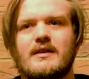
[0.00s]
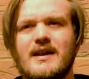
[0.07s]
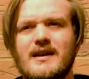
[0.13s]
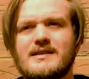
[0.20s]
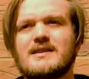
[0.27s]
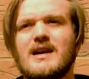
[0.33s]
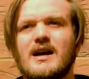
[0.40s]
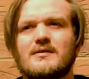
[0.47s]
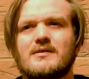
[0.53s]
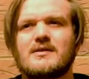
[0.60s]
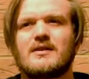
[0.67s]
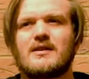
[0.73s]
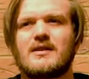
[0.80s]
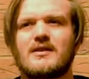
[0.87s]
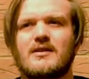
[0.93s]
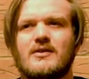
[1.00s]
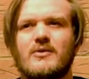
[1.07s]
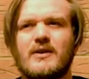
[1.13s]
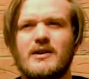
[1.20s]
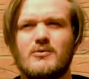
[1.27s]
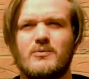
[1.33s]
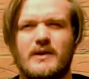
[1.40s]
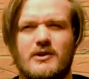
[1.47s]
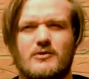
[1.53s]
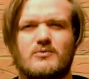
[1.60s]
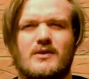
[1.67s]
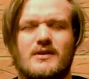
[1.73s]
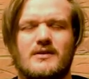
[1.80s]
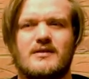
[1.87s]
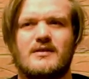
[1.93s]
The next level, quite a weird
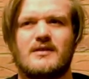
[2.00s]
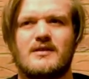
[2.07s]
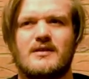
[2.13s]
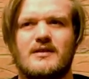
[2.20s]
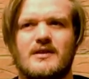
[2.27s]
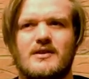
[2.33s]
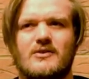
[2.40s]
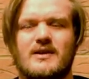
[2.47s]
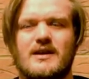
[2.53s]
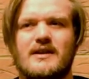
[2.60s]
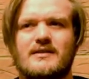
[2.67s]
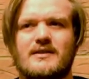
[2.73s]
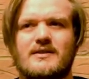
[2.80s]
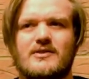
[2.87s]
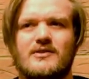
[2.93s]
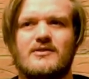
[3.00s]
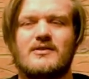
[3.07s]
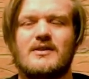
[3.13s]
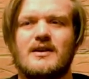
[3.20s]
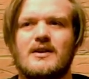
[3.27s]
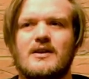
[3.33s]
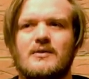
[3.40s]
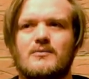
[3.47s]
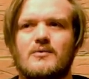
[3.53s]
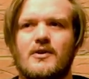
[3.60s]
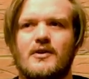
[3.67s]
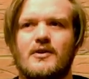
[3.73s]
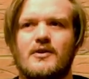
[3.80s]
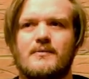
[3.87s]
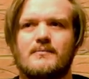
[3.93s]
one. You know, I liked it though,
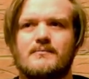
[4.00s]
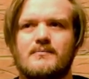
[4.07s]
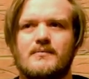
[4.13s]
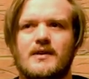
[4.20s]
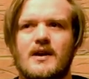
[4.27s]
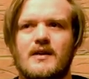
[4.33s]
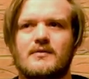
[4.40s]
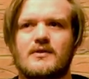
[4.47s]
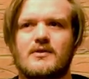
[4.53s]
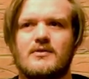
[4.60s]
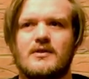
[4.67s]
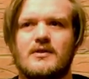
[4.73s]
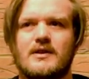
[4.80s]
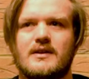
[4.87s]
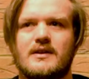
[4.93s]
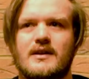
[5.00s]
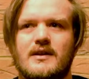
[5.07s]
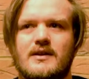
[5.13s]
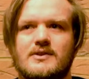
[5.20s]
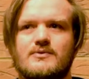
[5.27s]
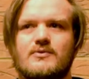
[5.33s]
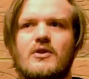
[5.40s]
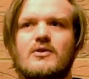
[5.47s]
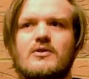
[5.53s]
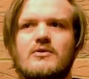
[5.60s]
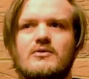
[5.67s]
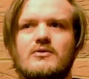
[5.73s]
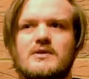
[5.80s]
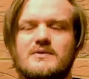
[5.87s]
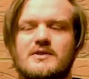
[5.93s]
where you have to go to the
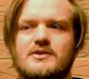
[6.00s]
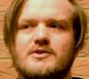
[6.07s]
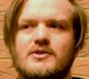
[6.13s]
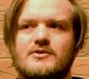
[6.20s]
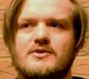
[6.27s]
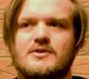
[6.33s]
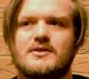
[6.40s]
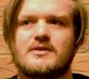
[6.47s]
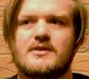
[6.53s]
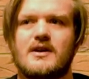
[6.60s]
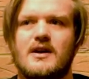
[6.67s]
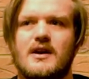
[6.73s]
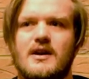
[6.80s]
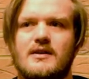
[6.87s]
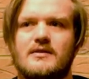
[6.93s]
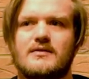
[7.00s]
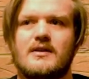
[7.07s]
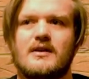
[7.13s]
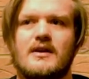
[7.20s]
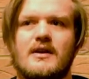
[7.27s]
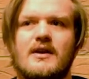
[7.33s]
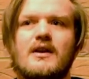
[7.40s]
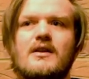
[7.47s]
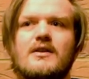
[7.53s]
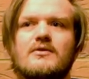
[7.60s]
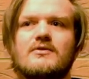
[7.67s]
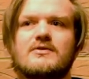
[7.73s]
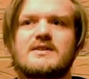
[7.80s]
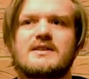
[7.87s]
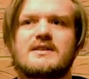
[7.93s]
stronghold, there's a church, and
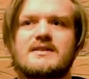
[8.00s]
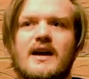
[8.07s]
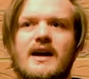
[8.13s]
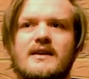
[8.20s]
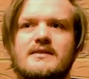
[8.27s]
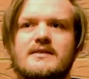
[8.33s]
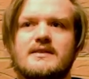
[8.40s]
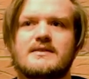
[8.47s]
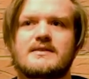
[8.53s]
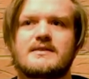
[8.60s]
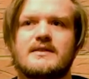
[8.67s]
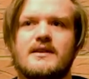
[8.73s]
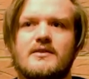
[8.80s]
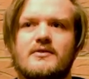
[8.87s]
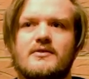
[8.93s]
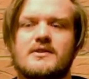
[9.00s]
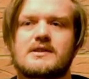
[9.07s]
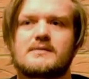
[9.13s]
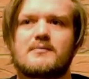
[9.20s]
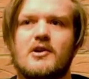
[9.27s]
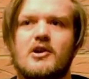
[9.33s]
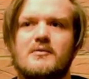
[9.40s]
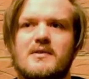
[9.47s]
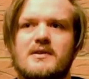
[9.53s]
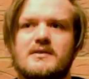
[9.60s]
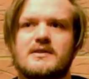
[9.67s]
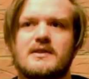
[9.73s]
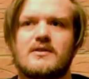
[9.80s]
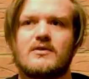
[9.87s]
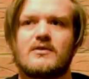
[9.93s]
there's these scientists that are
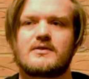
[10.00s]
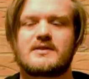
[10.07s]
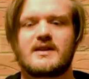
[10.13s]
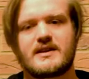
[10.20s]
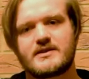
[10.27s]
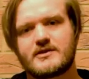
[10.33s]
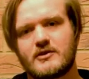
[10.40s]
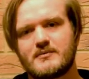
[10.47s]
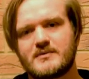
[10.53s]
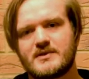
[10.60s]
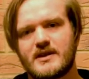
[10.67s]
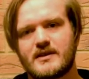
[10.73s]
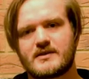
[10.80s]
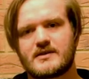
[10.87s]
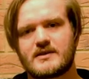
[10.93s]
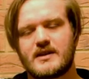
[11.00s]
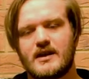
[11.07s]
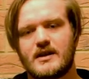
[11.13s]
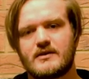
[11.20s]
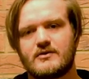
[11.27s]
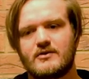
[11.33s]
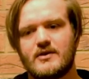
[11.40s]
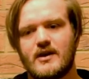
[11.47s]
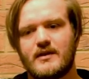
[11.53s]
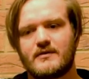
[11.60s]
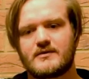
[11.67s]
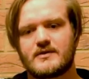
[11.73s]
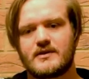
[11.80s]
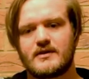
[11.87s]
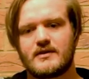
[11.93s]
experimenting on test subjects, and you
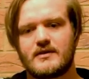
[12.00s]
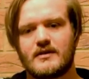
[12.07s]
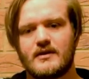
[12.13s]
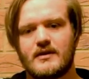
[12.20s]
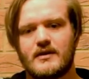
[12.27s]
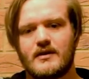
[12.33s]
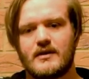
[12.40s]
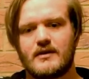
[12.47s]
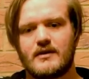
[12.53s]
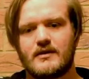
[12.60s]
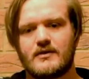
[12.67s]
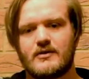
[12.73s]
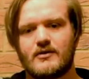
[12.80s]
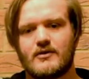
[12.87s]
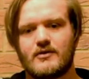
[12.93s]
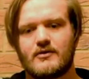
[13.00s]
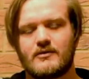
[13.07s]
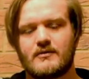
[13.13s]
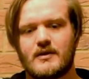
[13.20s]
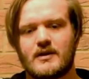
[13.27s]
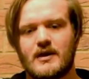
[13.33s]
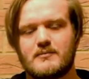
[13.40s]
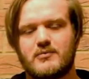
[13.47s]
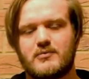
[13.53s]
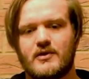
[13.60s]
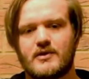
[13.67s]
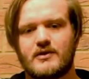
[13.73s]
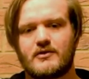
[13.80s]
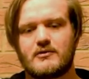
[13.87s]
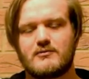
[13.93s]
have to, at that
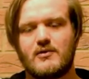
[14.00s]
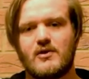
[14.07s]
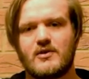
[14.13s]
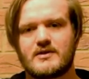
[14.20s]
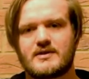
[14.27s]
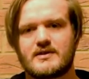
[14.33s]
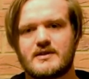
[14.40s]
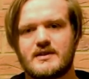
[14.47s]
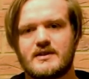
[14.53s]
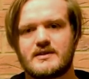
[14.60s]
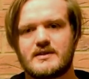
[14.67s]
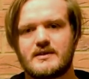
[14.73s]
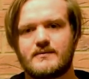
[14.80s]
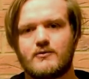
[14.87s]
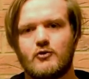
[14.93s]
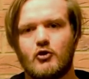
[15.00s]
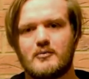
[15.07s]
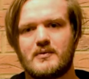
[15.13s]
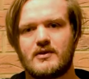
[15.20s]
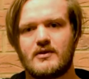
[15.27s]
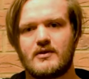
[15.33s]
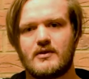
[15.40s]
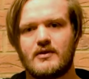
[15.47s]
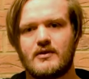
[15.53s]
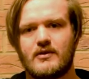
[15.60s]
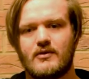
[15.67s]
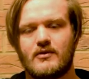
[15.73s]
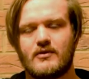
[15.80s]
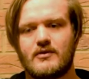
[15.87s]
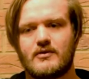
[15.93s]
point, your boss is informing
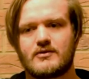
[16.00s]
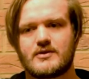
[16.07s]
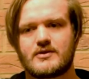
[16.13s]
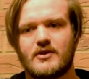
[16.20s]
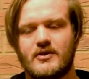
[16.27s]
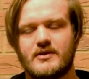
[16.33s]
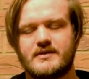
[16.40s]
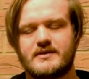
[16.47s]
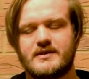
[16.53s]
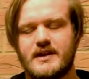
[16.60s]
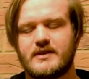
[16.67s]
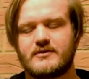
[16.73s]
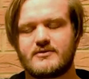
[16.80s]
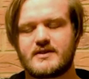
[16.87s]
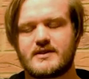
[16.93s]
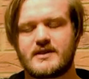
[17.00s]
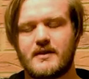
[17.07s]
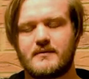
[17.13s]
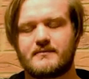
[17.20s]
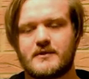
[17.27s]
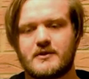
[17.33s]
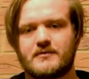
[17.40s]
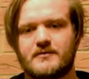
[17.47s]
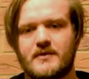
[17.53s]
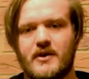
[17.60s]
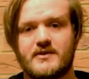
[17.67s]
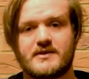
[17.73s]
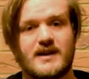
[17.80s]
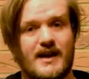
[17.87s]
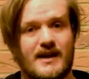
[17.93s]
you just how dangerous the Syphon Filter
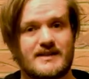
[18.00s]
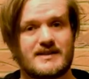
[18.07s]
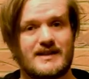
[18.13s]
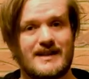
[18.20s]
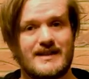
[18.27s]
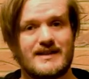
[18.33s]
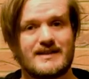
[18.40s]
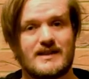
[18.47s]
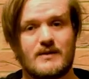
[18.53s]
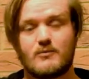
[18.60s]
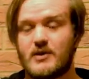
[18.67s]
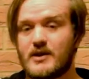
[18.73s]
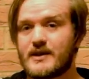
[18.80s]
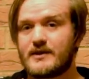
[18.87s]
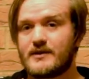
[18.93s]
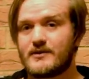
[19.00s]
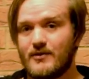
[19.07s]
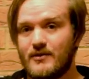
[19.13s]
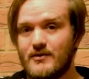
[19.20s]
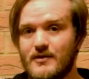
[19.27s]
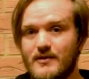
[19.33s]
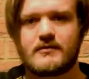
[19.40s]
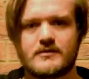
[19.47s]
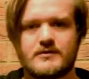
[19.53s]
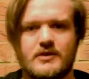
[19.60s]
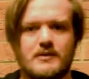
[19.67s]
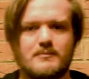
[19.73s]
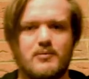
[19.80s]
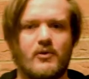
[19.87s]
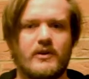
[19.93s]
Virus actually is and what it can do, to
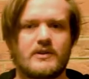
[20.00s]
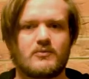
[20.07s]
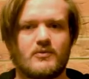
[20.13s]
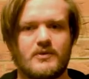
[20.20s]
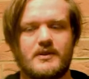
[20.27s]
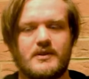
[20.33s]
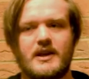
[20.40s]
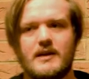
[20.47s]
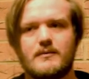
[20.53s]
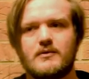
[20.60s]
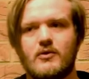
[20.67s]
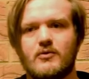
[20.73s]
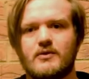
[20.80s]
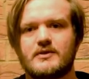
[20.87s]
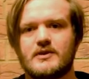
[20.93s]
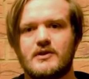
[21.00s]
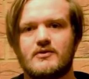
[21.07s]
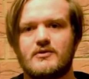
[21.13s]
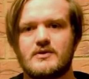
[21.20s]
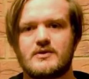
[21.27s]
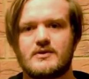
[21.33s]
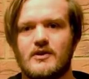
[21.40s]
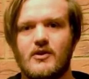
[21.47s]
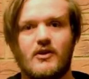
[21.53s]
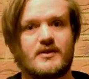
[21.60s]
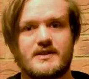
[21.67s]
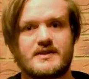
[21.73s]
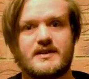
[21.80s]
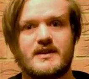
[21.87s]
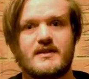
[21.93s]
the point where Gabe Logan, you know, who's
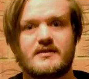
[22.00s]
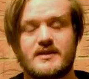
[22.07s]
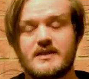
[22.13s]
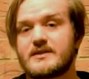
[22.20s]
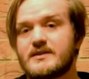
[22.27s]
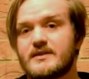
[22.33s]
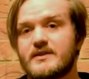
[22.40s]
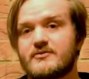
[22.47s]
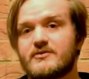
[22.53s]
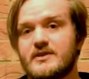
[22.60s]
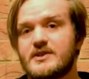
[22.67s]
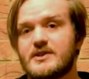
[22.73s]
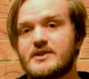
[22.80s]
hard as nails, is literally